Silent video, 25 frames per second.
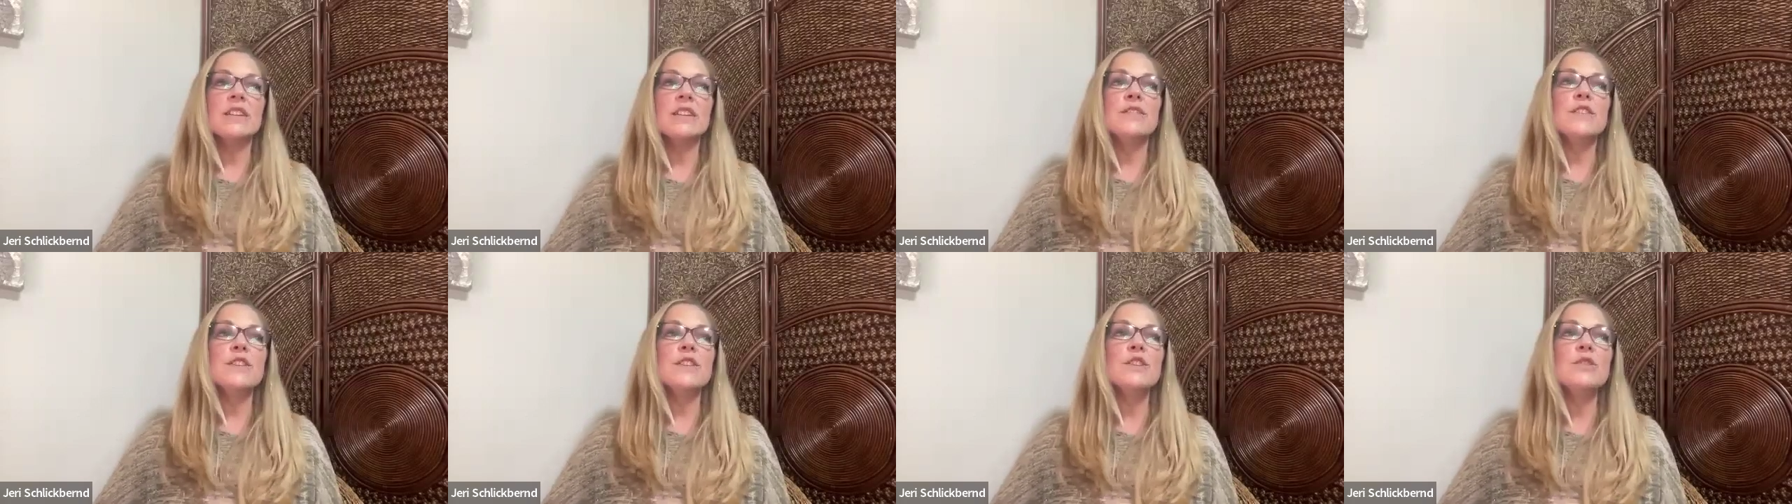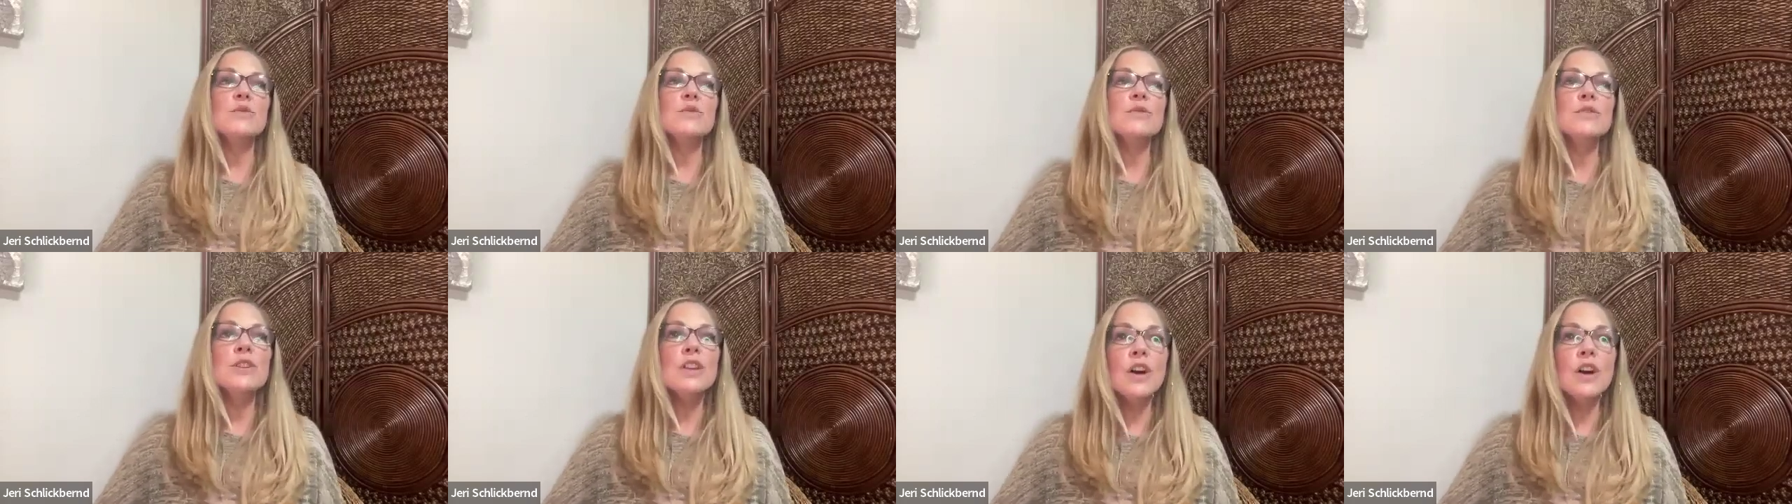if
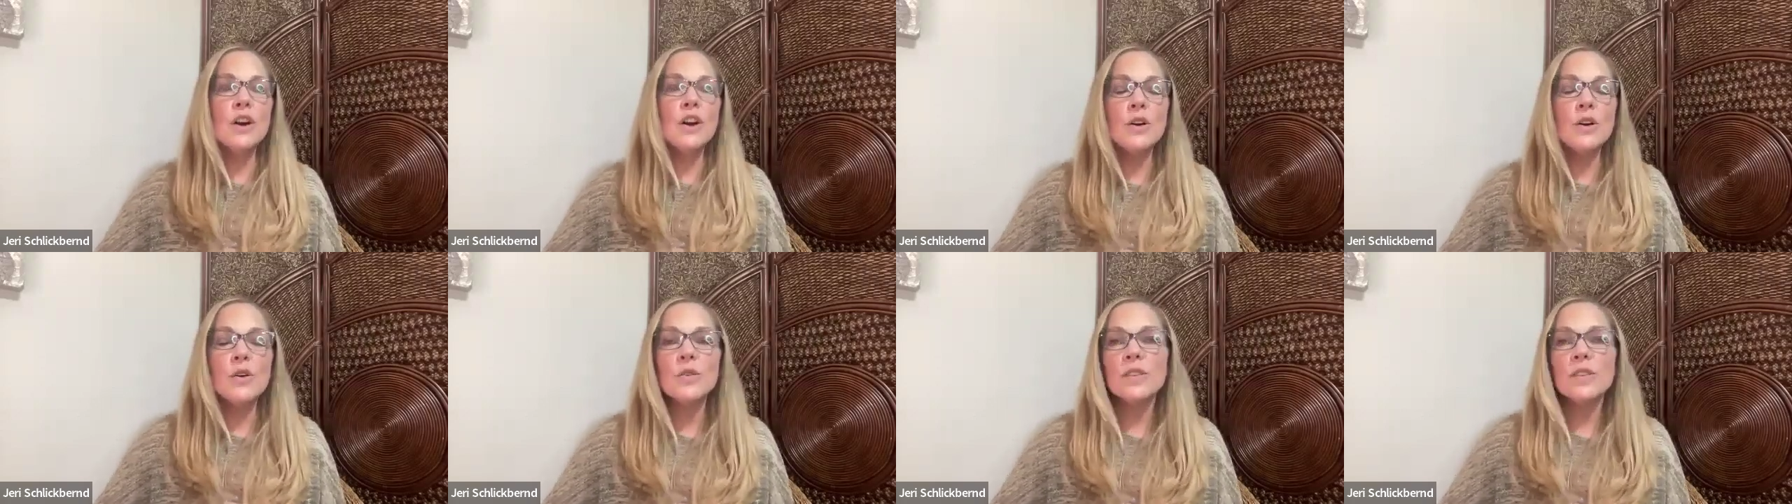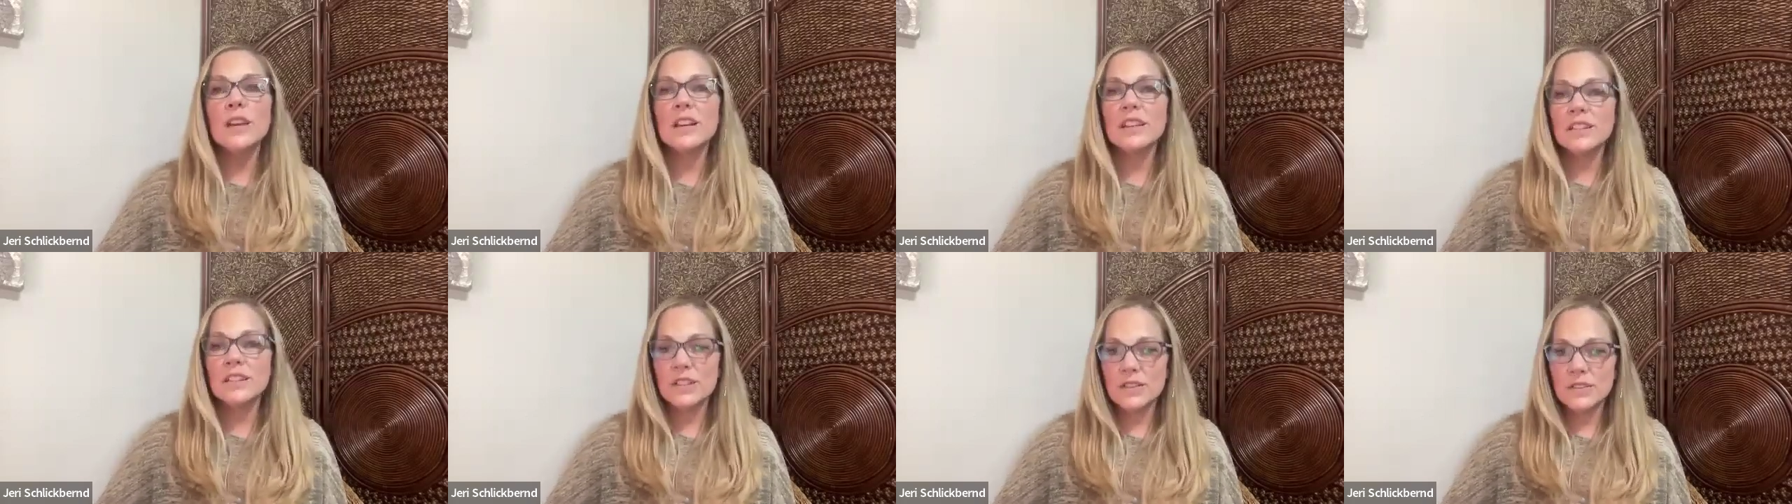you know
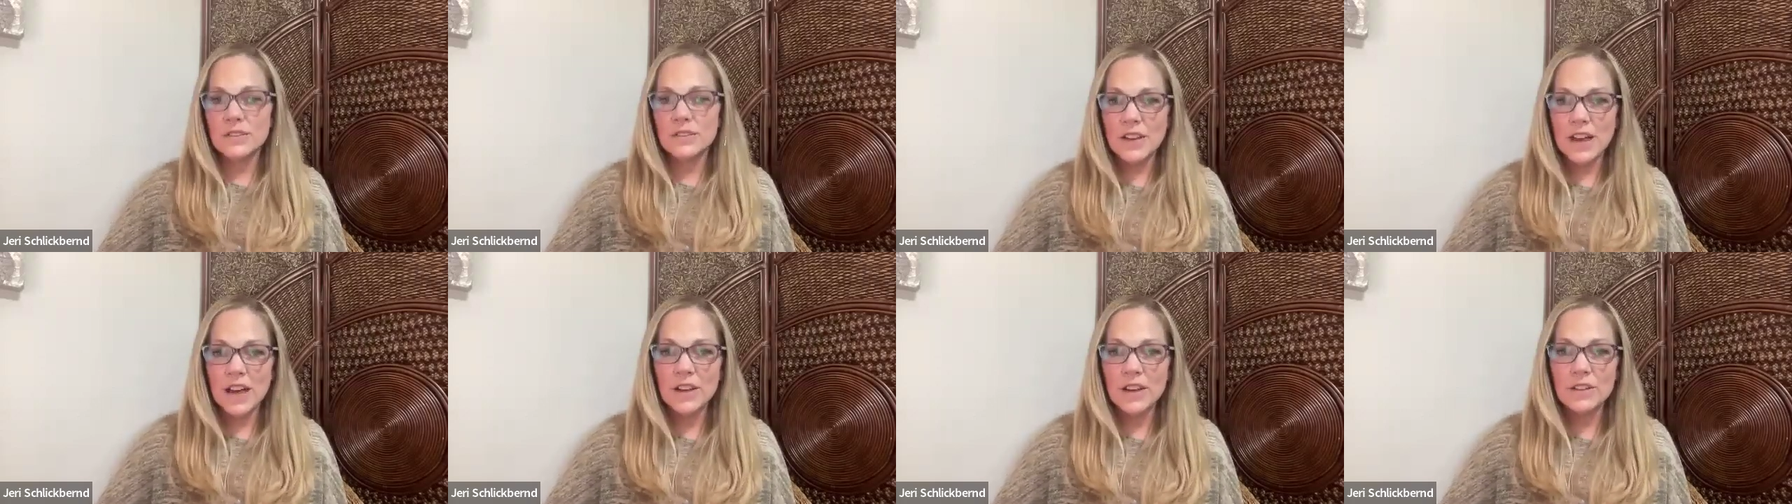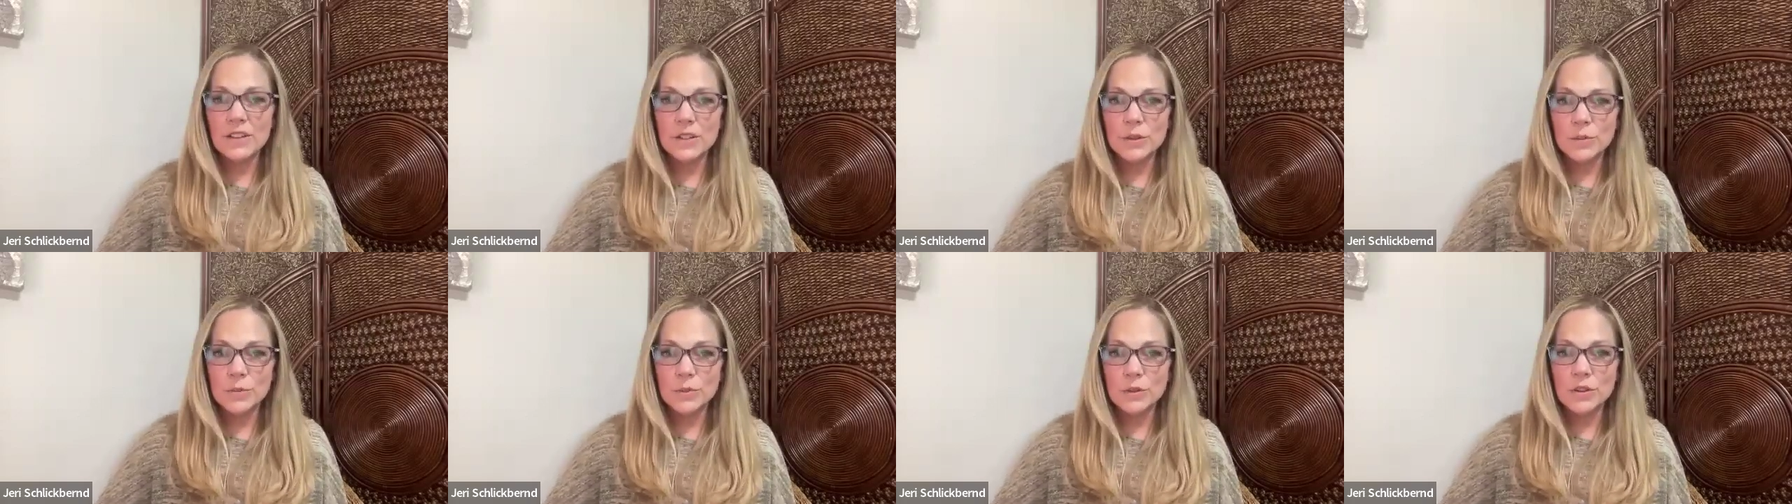that you're
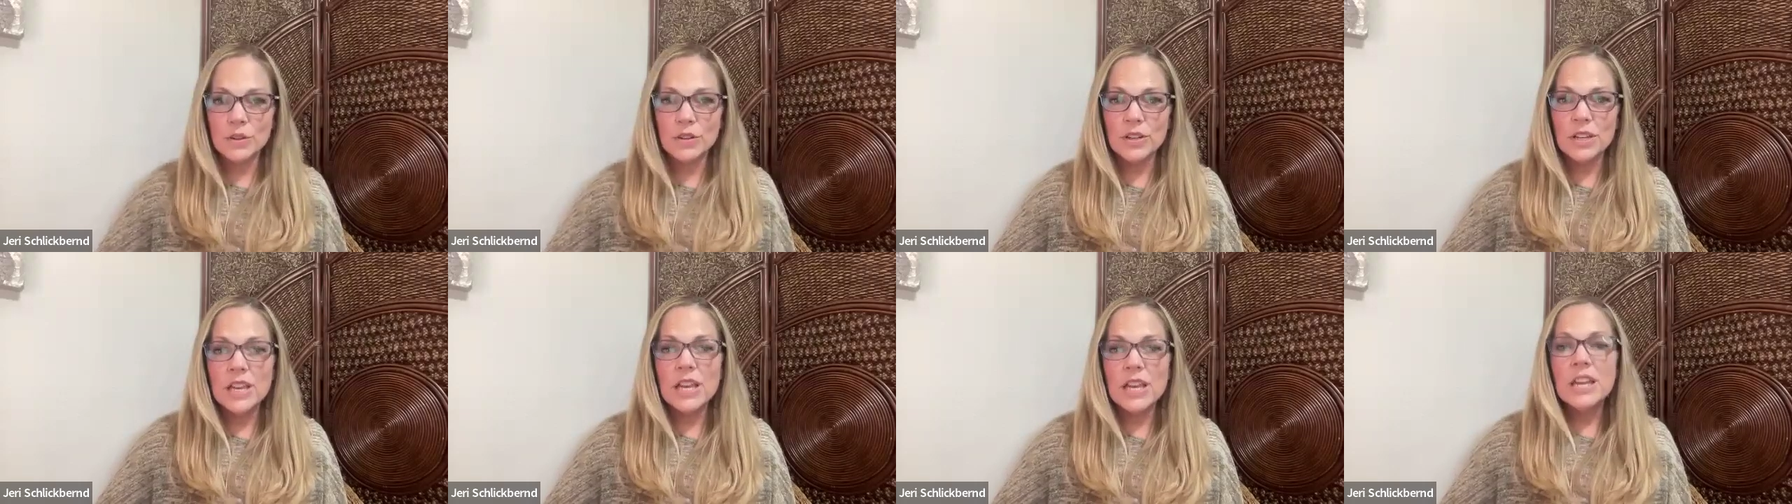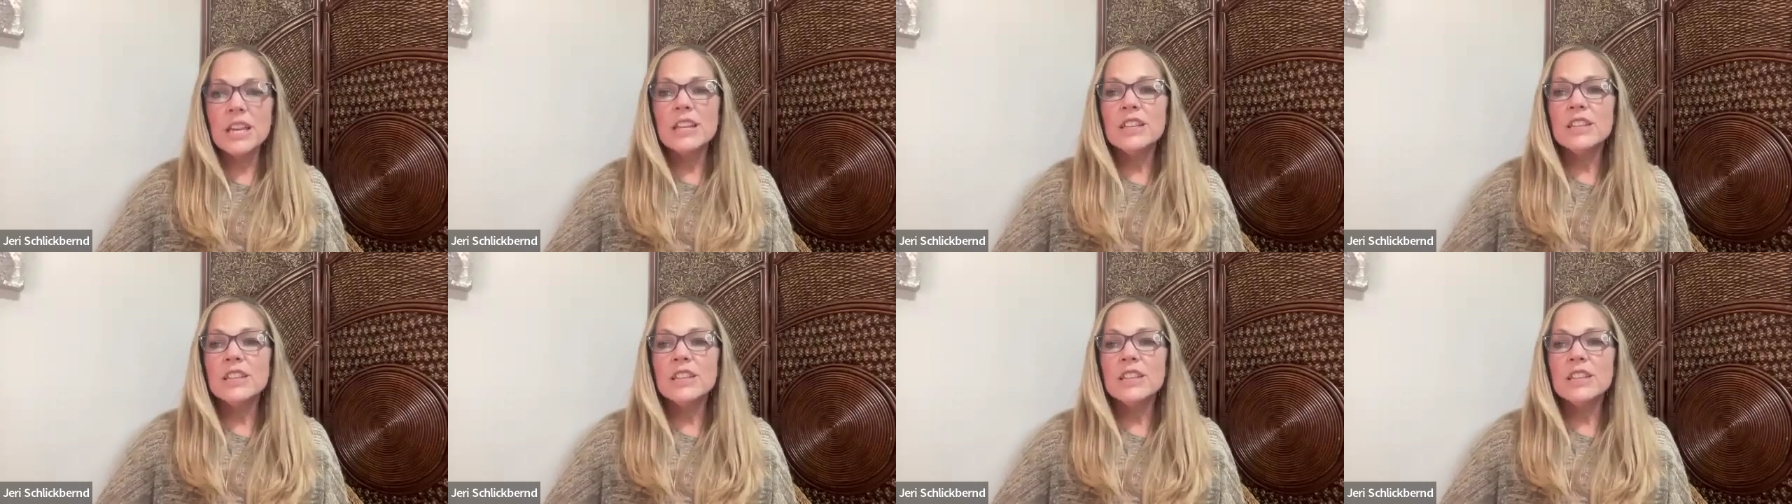valuable,